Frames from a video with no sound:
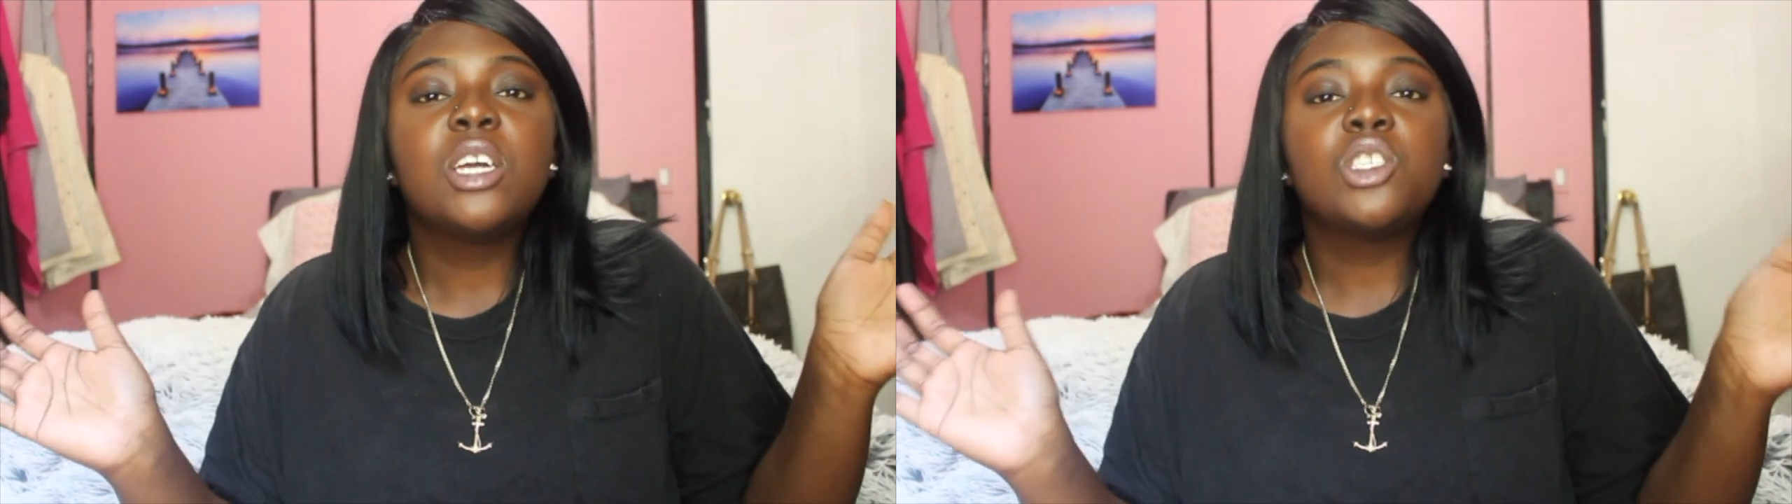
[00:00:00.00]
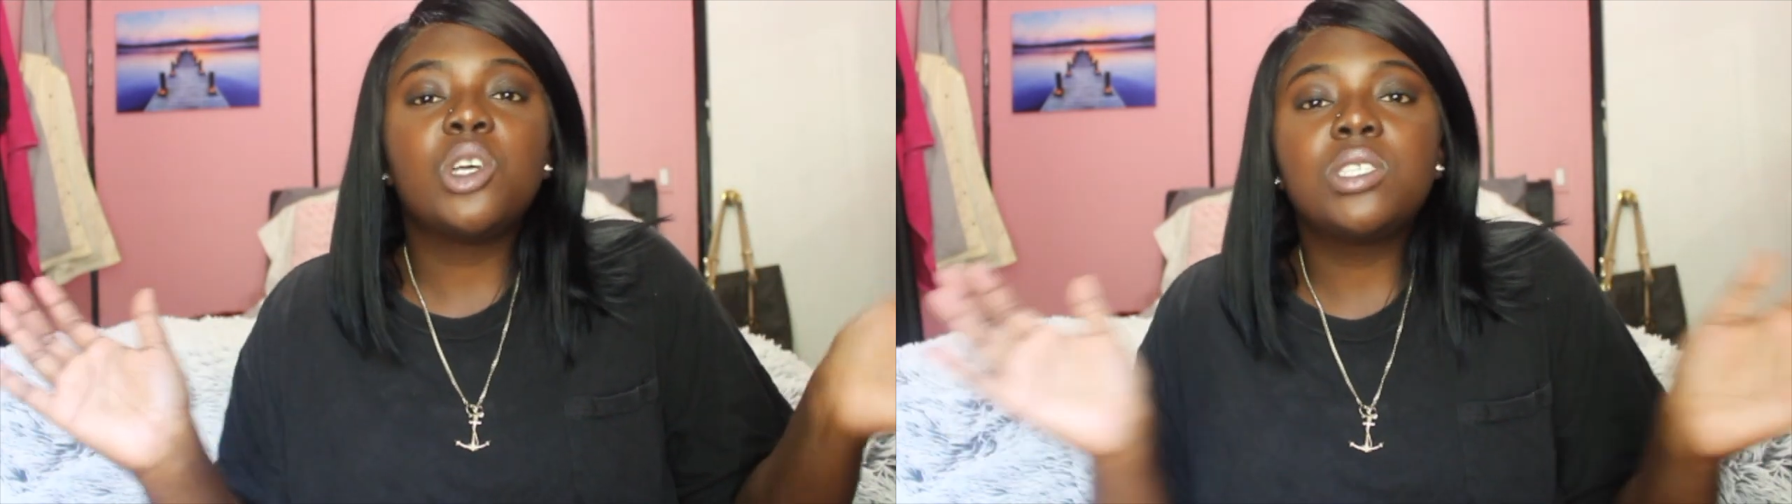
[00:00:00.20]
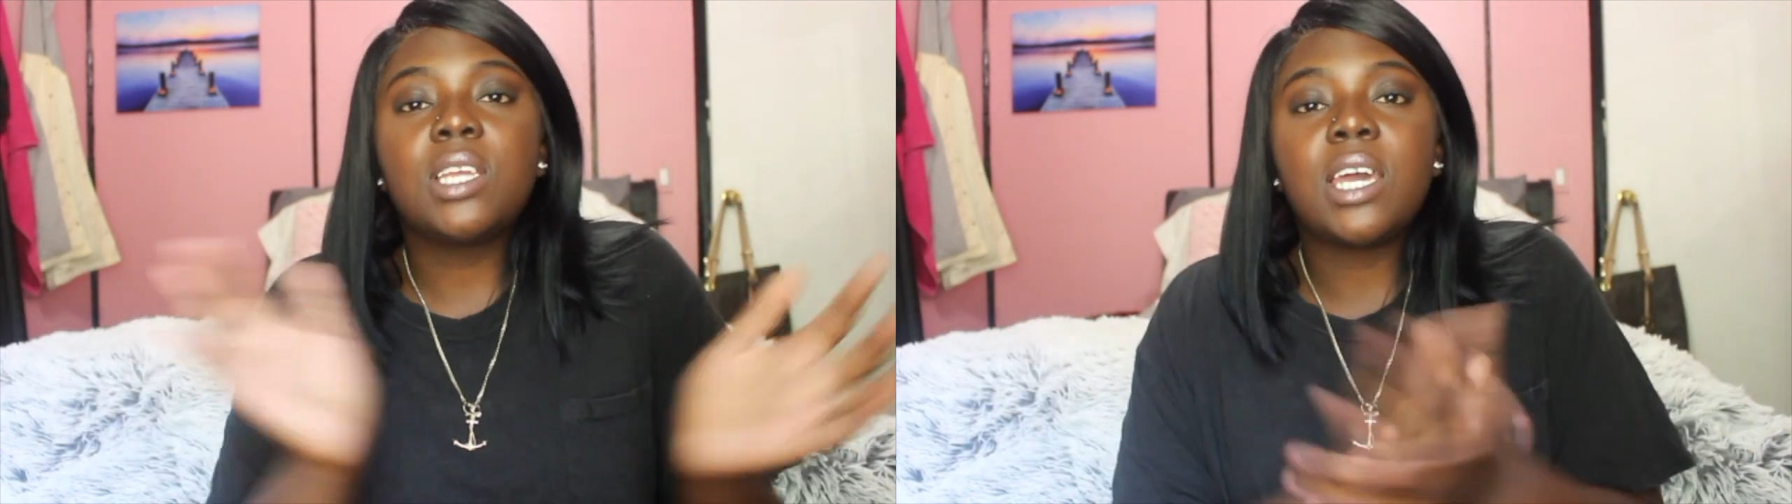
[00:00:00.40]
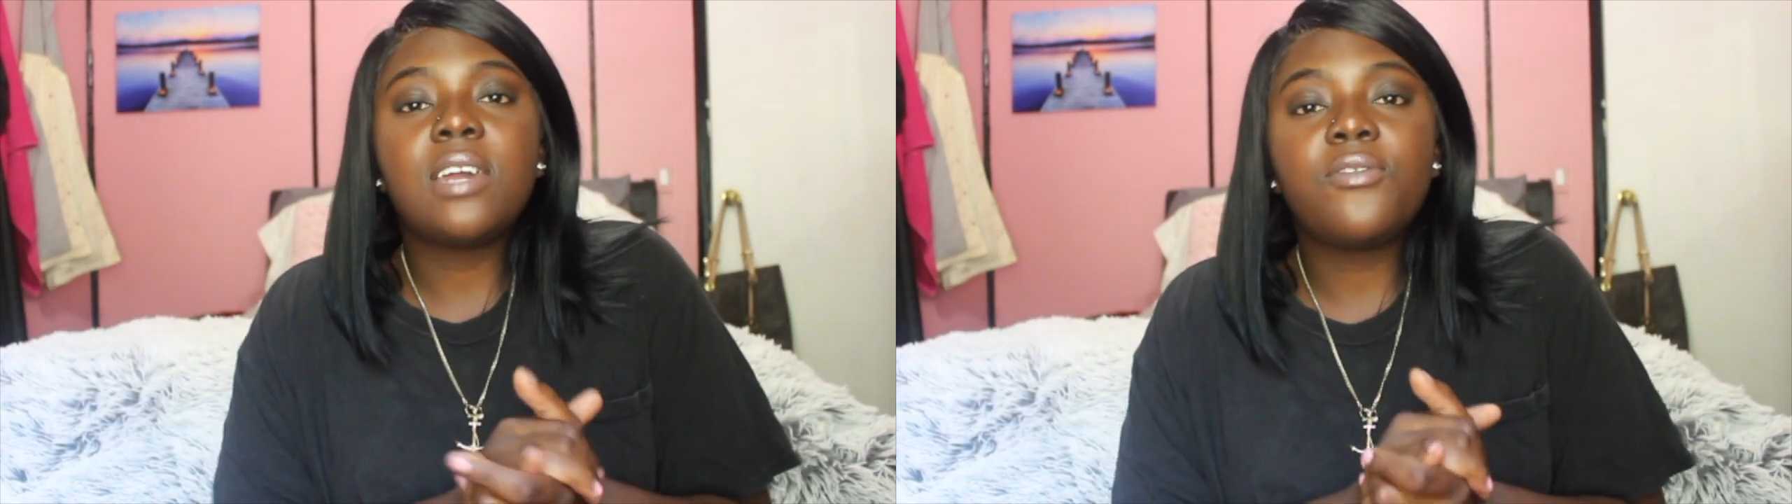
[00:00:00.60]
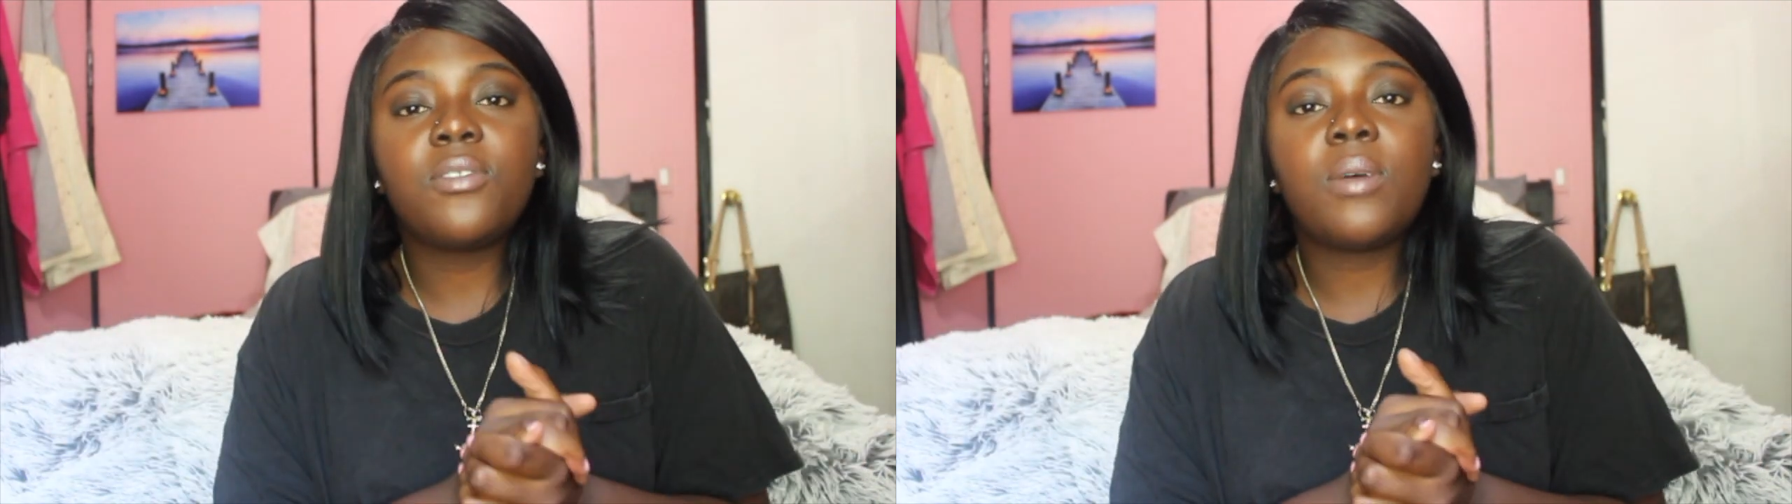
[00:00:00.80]
So,
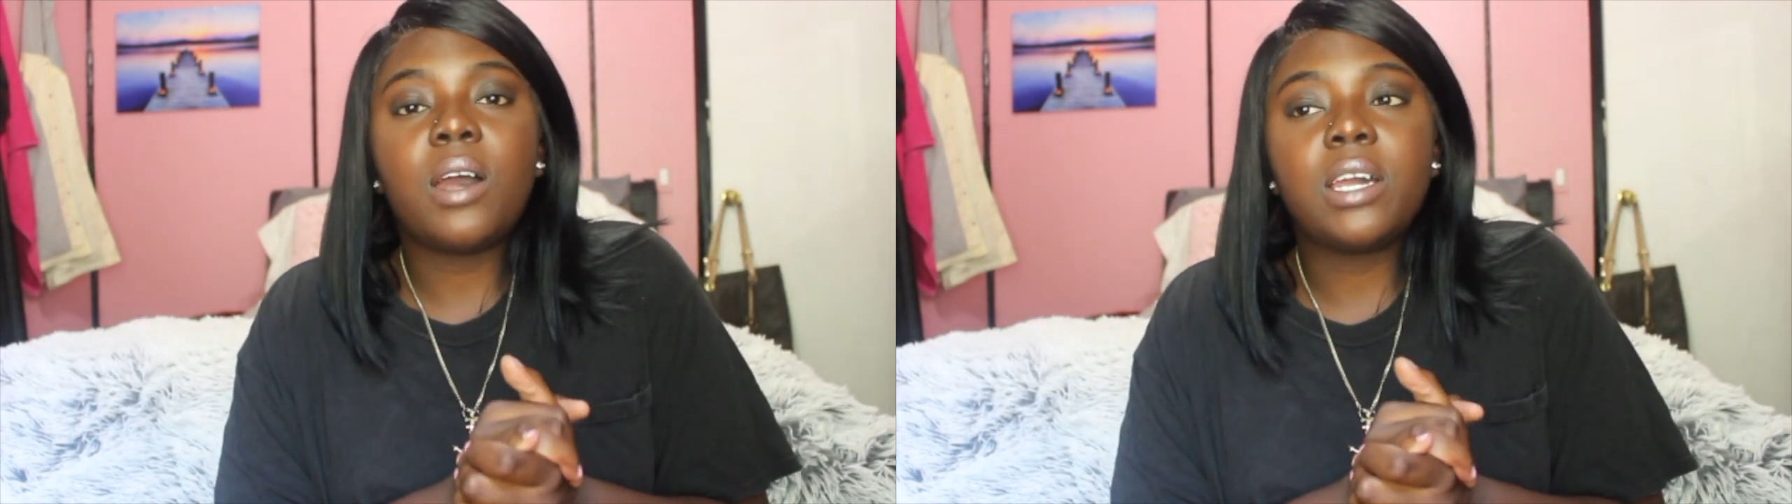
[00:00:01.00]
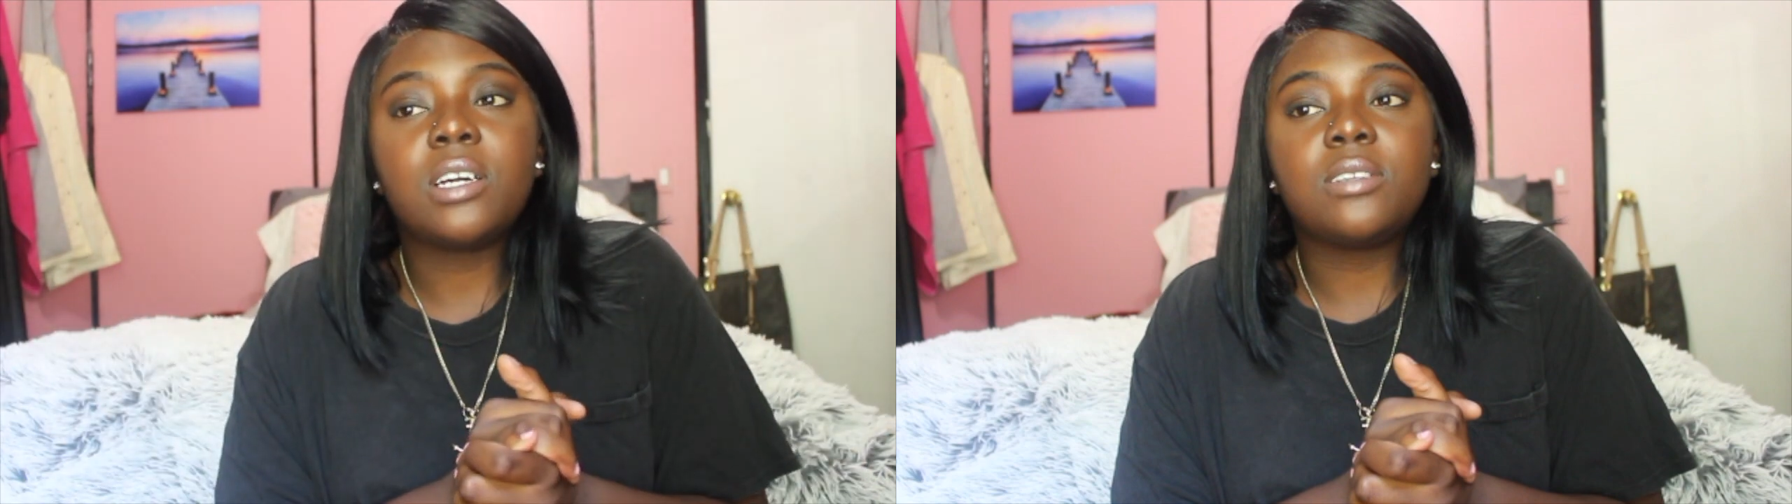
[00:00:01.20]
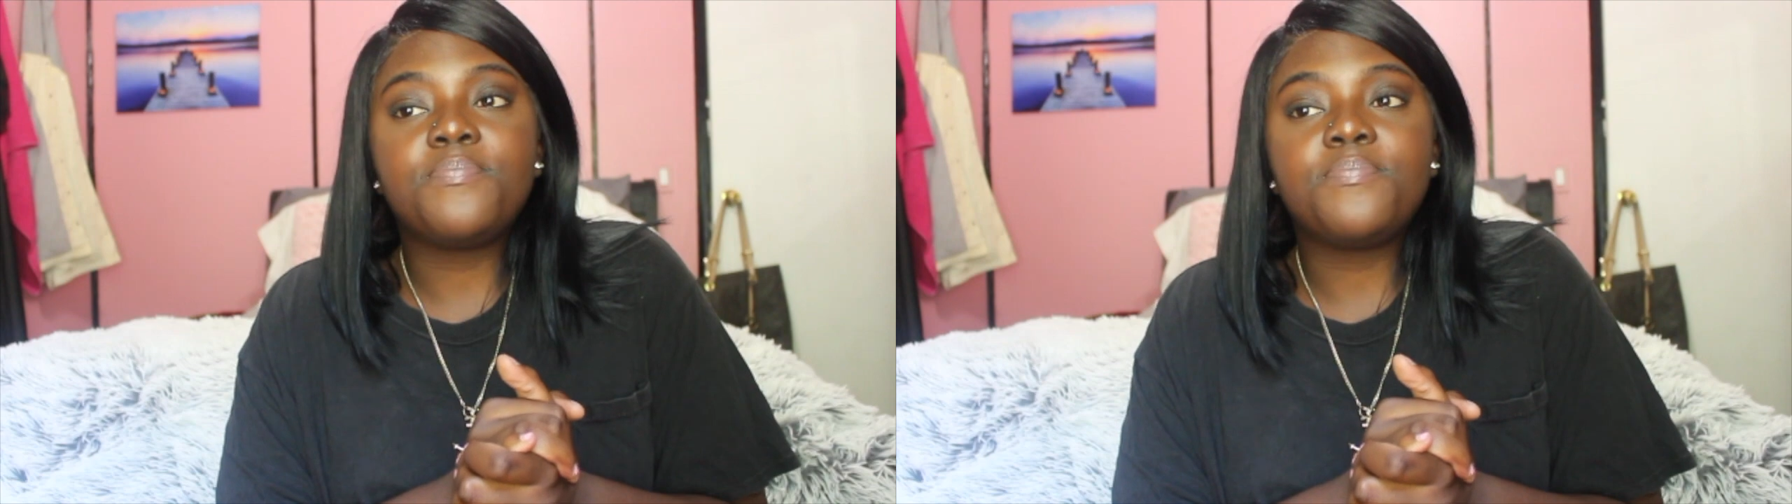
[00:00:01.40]
today for my,